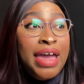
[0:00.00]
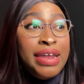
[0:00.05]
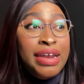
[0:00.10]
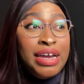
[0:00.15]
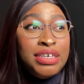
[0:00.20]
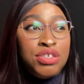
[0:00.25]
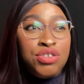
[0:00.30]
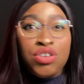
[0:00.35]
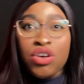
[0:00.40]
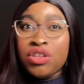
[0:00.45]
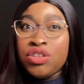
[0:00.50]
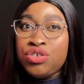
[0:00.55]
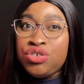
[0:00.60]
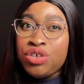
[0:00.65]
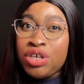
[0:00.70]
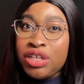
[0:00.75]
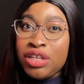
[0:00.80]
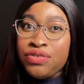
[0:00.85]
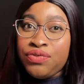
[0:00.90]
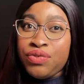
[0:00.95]
And I saw the
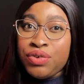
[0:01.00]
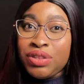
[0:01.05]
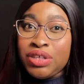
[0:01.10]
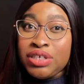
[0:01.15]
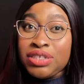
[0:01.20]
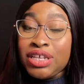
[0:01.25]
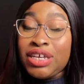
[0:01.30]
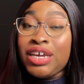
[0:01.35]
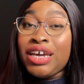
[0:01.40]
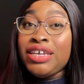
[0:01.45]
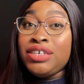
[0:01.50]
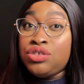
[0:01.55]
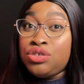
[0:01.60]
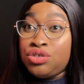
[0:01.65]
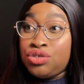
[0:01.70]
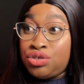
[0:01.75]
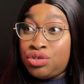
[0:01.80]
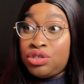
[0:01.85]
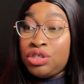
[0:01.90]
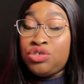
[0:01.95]
trailer for this. Like I,
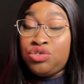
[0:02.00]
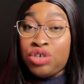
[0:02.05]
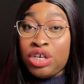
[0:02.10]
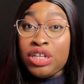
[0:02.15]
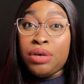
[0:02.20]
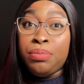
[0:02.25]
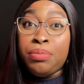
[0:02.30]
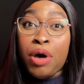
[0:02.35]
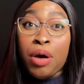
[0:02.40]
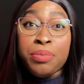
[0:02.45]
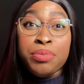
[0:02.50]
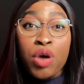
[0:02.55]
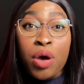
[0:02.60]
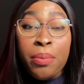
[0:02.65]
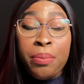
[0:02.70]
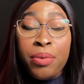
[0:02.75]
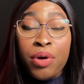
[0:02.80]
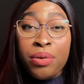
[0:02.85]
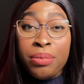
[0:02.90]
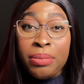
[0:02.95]
the trailer popped
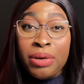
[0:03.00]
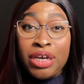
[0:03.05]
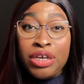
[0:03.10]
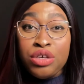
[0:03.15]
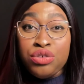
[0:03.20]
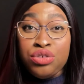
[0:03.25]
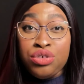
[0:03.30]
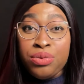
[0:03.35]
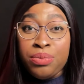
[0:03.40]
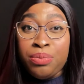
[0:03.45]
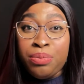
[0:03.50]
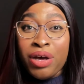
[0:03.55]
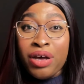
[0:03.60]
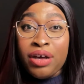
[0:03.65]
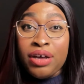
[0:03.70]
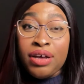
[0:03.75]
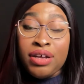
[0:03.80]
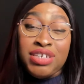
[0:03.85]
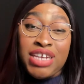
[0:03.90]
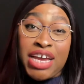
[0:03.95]
up on my YouTube
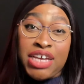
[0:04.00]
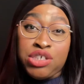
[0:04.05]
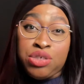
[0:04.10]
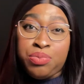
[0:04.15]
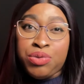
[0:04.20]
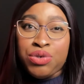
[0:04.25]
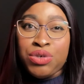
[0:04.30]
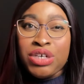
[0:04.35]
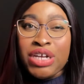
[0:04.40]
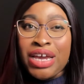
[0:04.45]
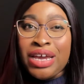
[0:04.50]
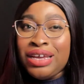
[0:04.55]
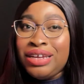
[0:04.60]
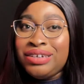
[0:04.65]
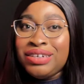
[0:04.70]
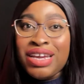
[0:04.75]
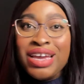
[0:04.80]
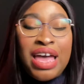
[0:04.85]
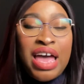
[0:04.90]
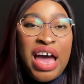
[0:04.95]
uh, dashboard
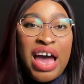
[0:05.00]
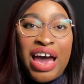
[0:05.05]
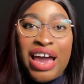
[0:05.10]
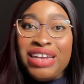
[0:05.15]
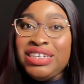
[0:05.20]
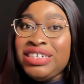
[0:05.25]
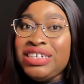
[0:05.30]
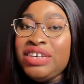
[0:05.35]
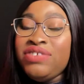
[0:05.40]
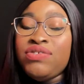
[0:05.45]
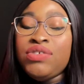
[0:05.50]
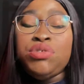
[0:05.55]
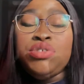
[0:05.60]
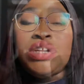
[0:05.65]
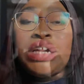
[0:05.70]
and I didn't even